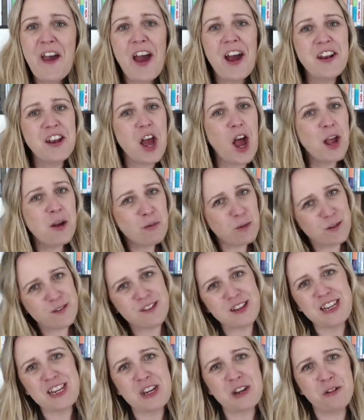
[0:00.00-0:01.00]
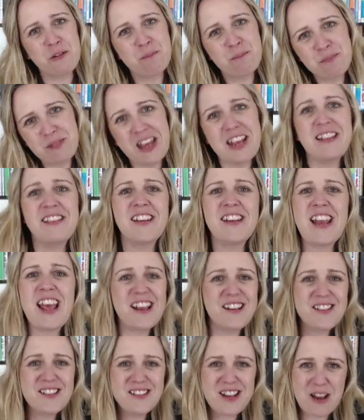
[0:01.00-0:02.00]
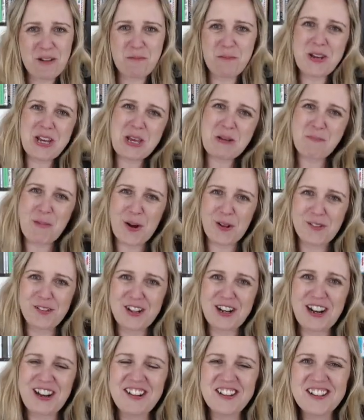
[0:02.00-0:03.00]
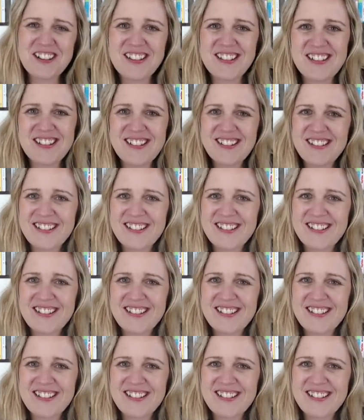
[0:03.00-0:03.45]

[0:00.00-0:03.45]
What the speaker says: And I will see you in the next 10-minute masterclass.